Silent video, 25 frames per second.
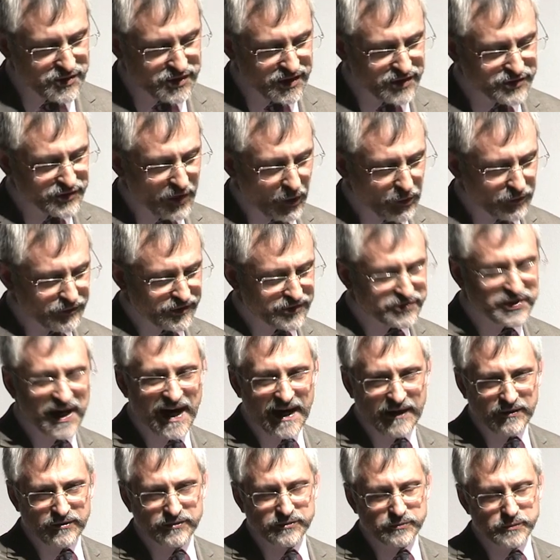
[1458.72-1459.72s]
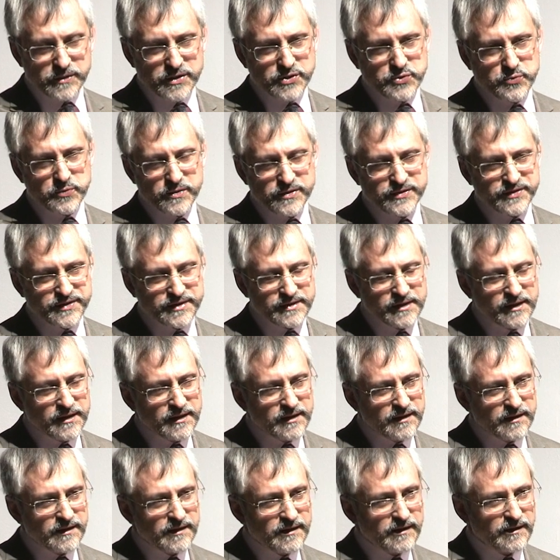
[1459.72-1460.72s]
She told the town, which was
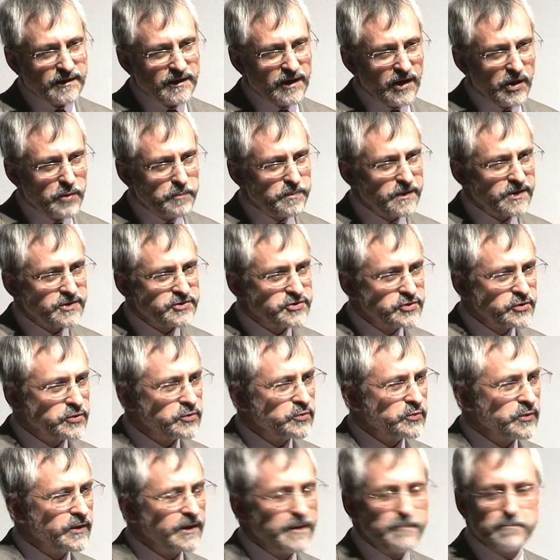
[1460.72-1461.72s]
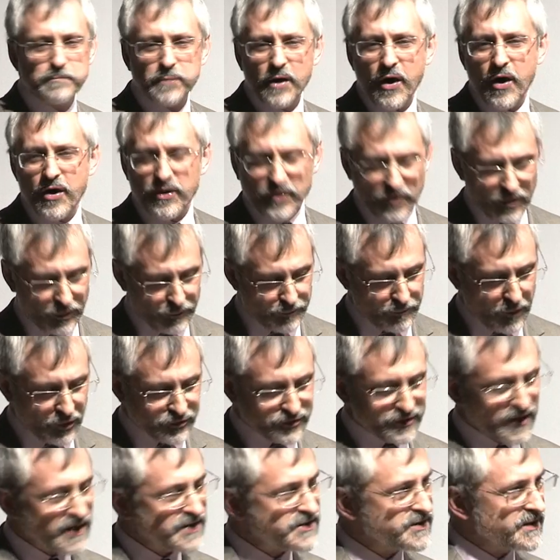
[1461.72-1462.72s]
hoping to embark on
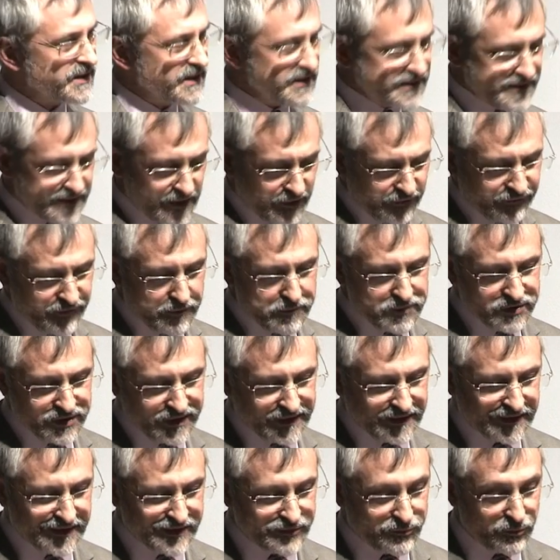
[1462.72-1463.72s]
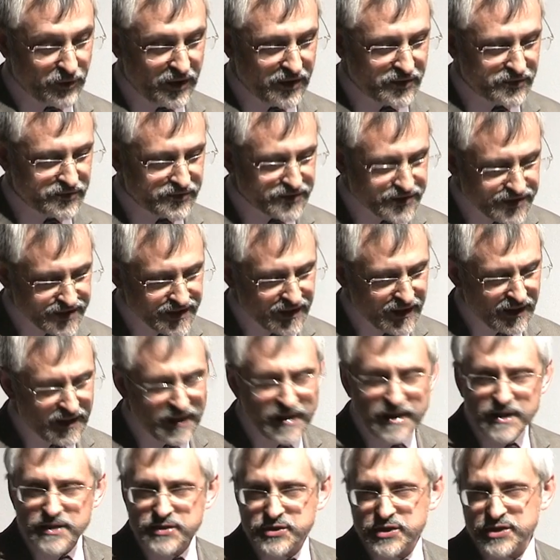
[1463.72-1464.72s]
modernising itself, in particular its roads,
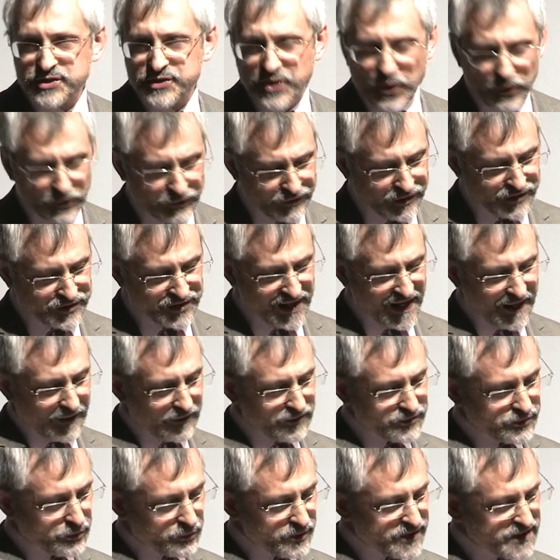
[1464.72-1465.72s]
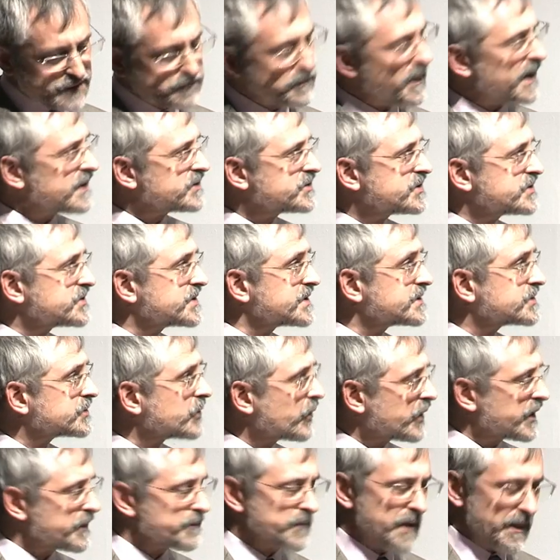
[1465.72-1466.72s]
she told the town to respect its
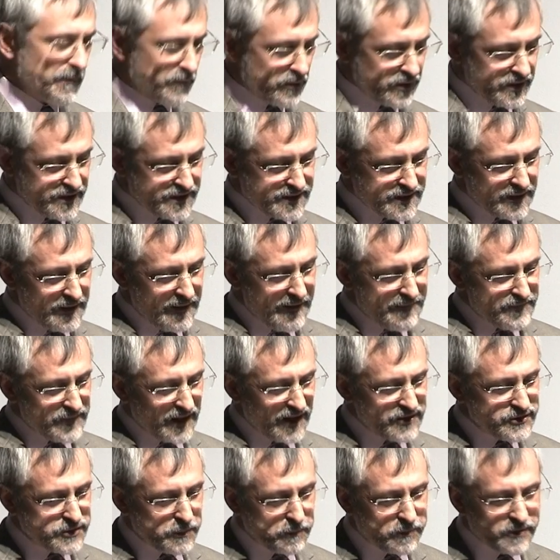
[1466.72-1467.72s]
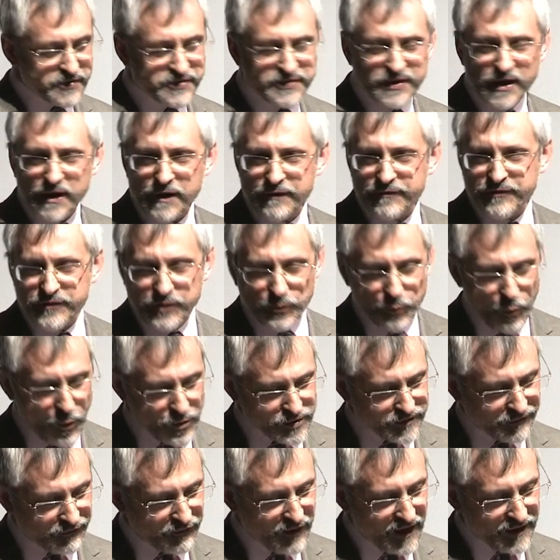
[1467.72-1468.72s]
historic memories and to preserve the
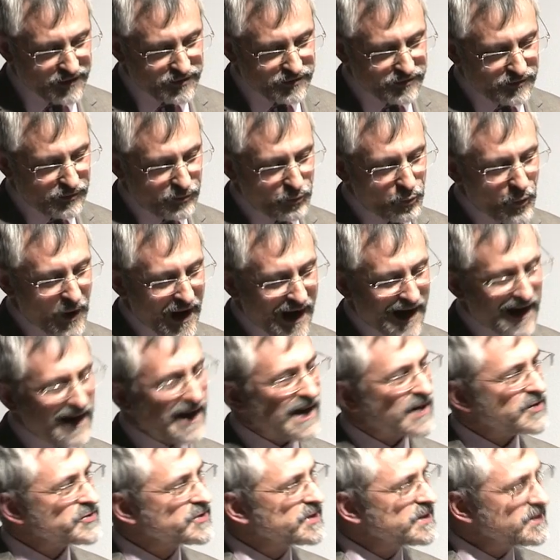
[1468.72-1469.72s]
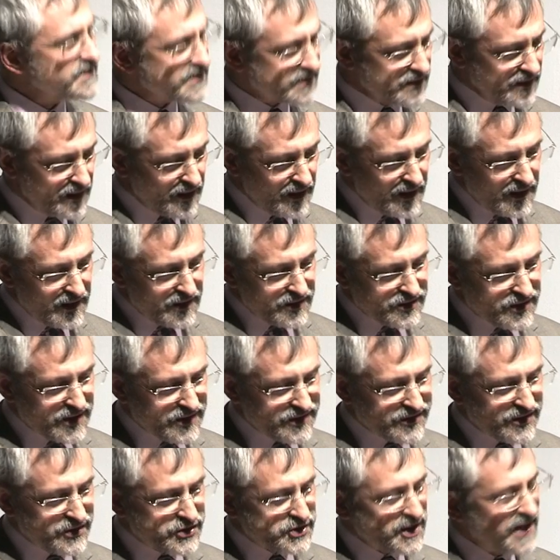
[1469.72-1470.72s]
waterfront warehouses.
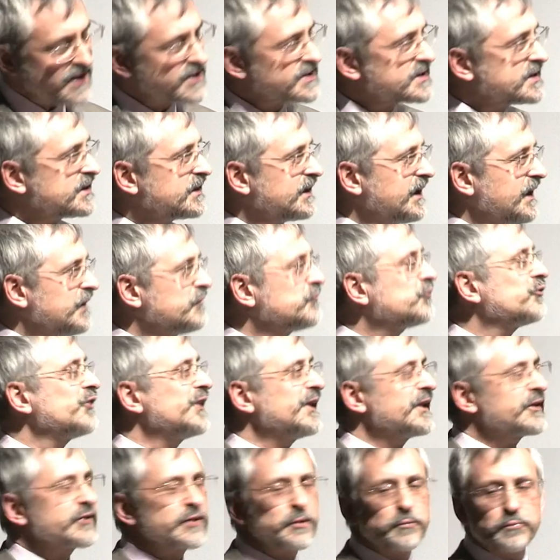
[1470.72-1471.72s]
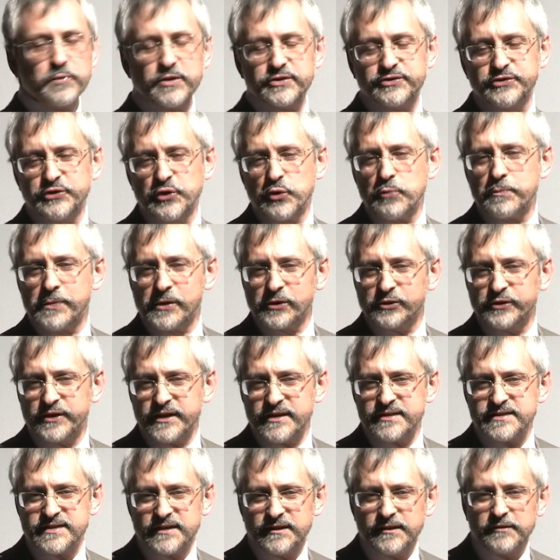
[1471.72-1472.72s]
She suggested infilling them with new
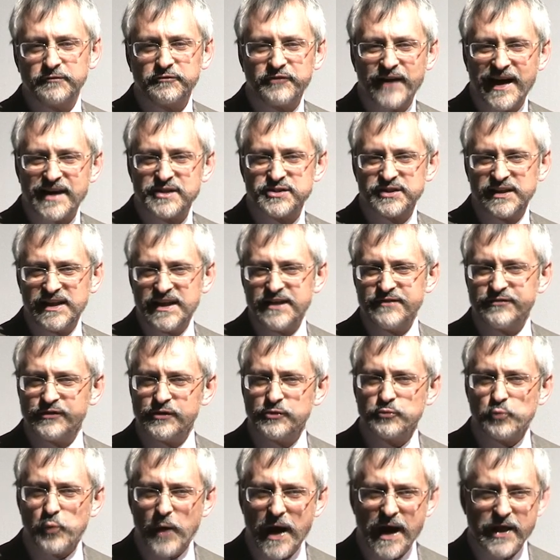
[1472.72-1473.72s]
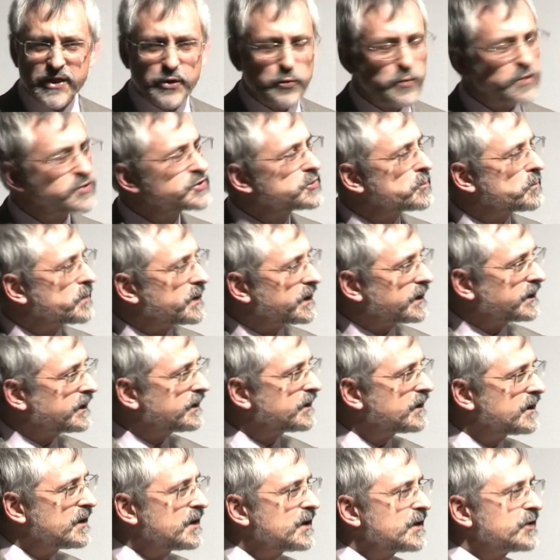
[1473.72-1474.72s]
buildings, and in fact, even where there were to
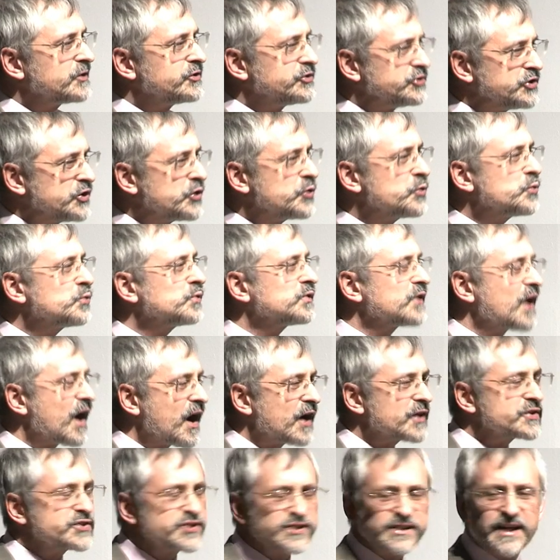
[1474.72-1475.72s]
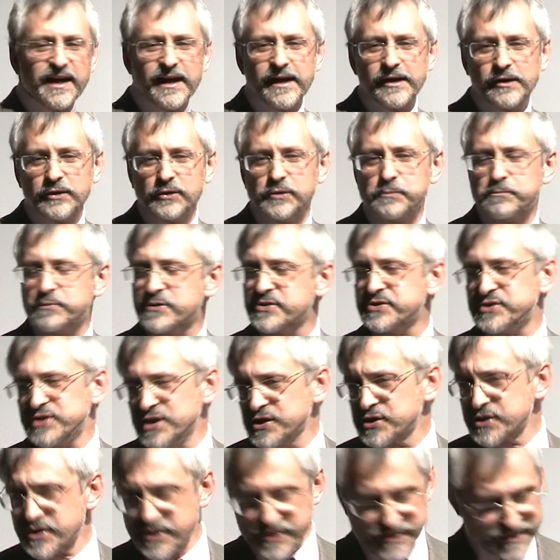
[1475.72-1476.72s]
be new, large-scale,
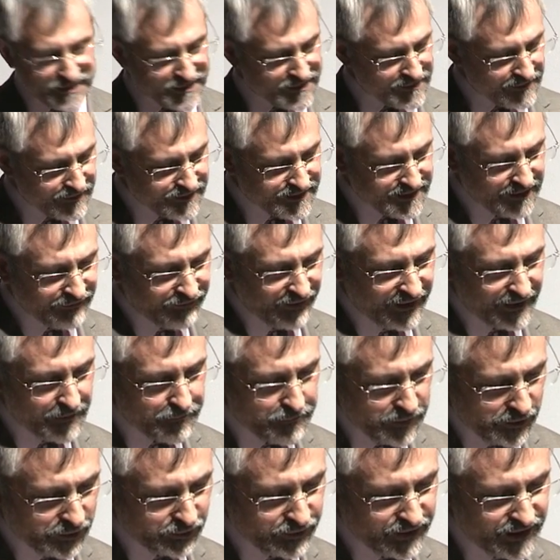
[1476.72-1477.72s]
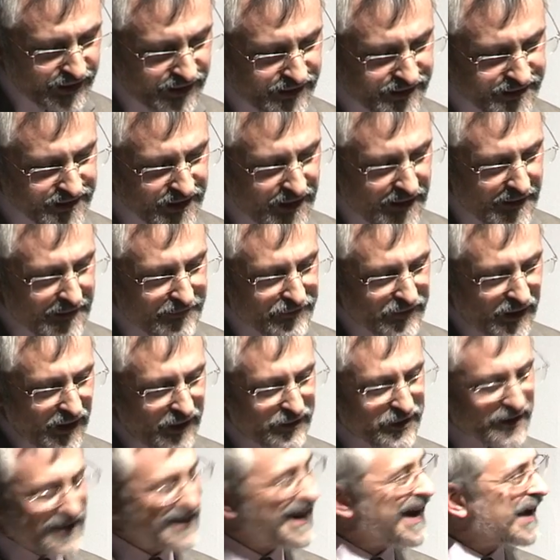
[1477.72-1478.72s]
prestigious civic buildings,
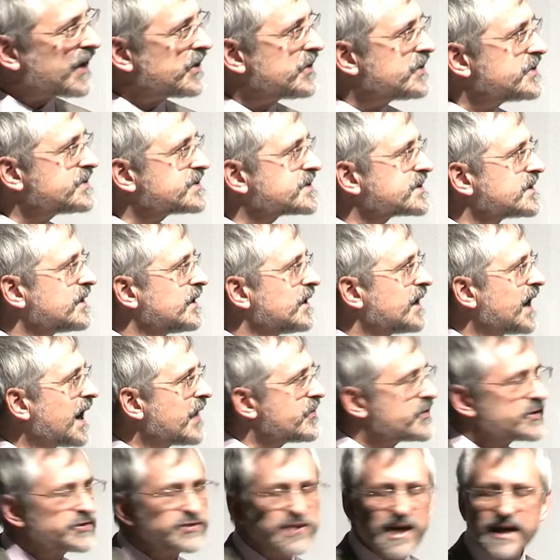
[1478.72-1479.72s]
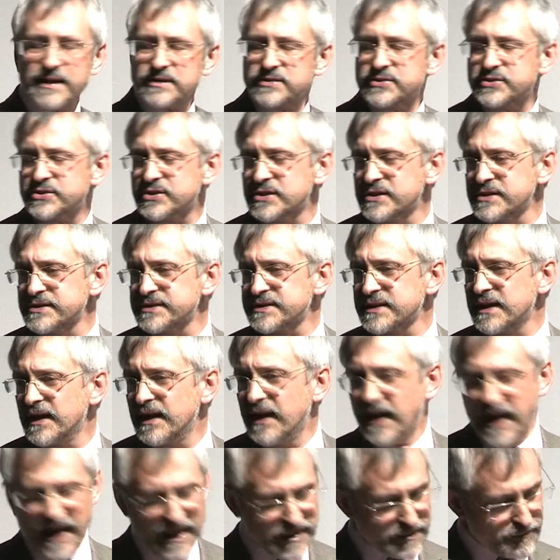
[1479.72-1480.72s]
the colours and the textures
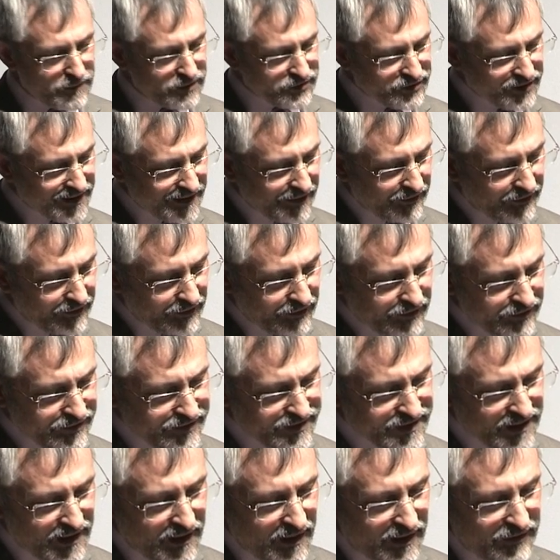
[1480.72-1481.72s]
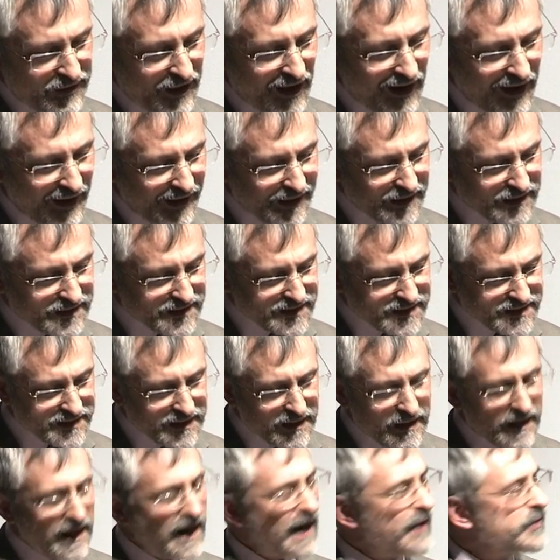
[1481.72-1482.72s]
and the materials, the
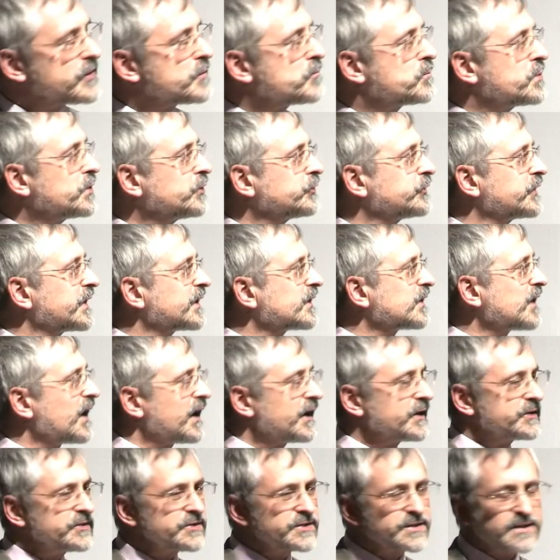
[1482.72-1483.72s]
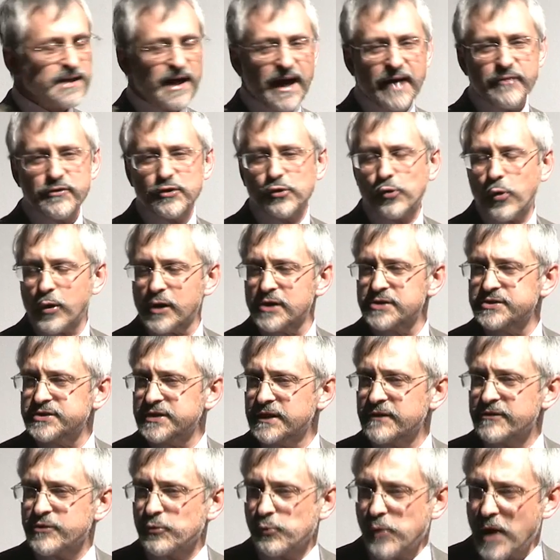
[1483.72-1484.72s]
heights and the building lines and the
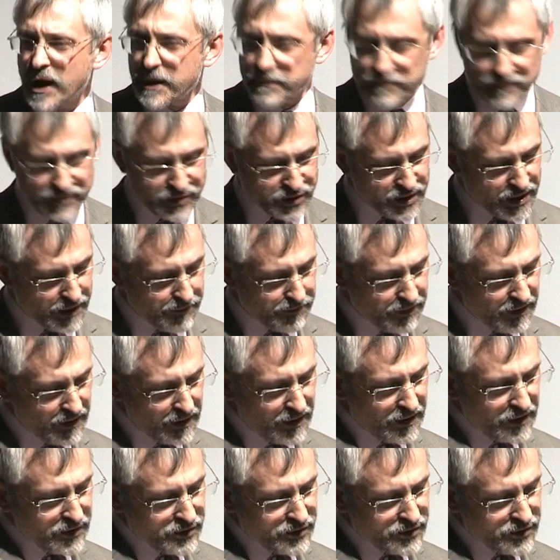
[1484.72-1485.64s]
quality of the workmanship